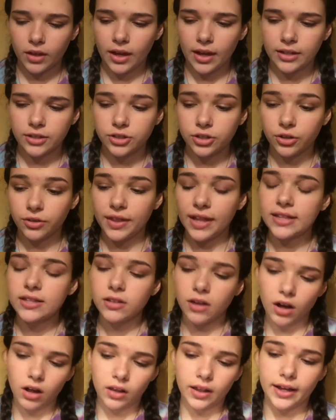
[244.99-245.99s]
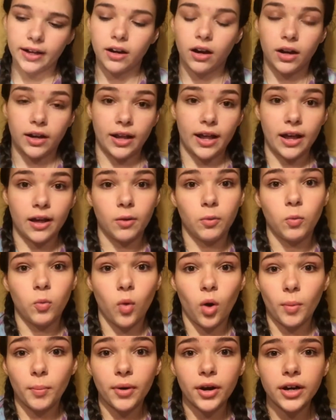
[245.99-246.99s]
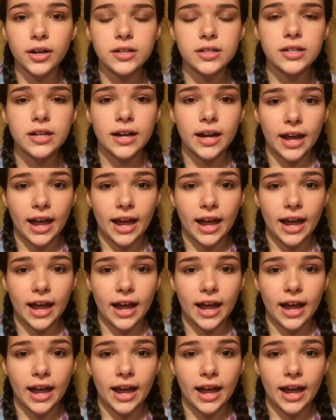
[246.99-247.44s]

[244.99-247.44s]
And so that's all I got at Walmart,